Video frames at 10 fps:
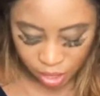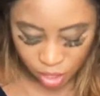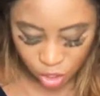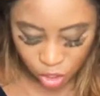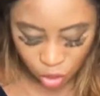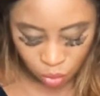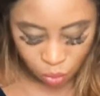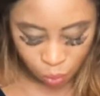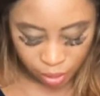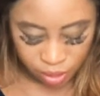You
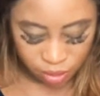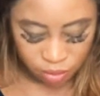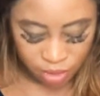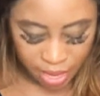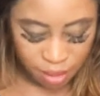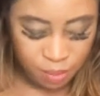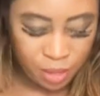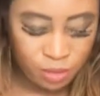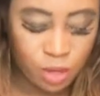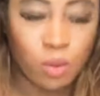will then
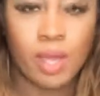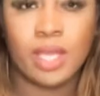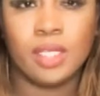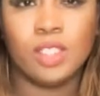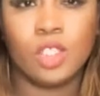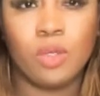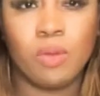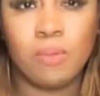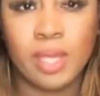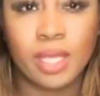be required
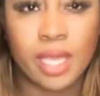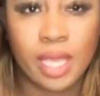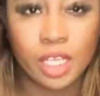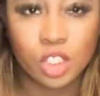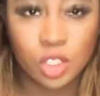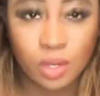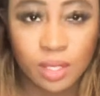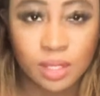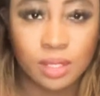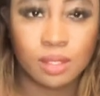to make a
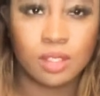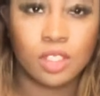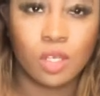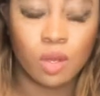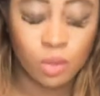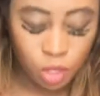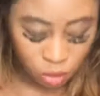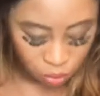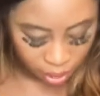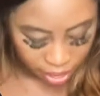choice. So
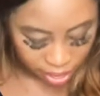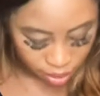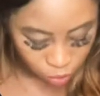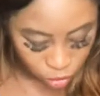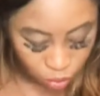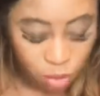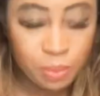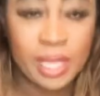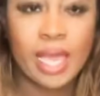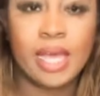you will
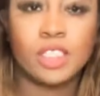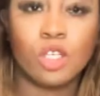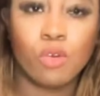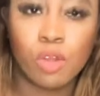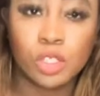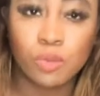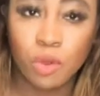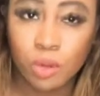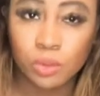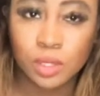be at a
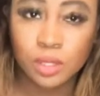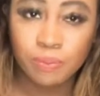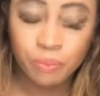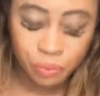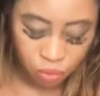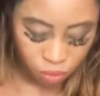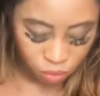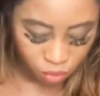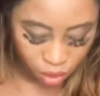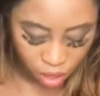crossroads.
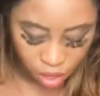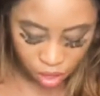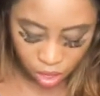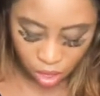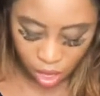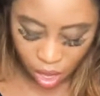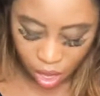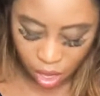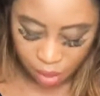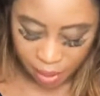
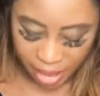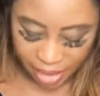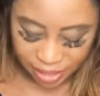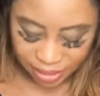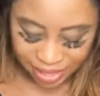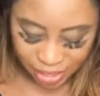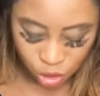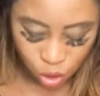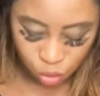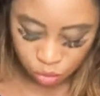And this
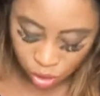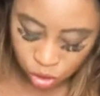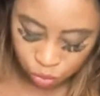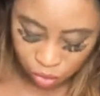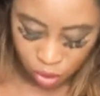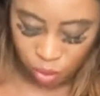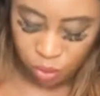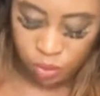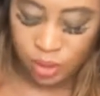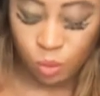
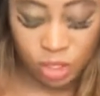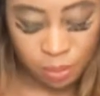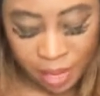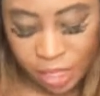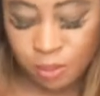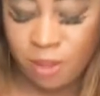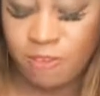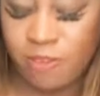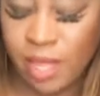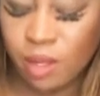crossroads, which makes me
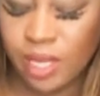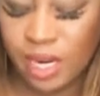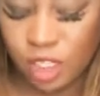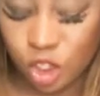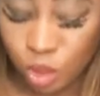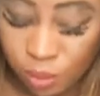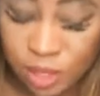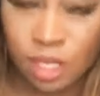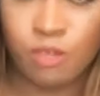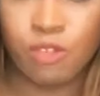feel it is
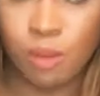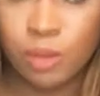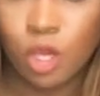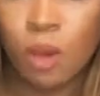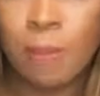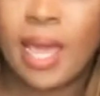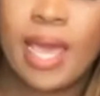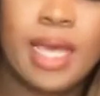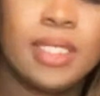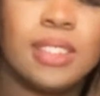somebody from your
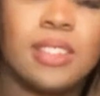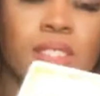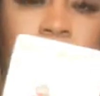past,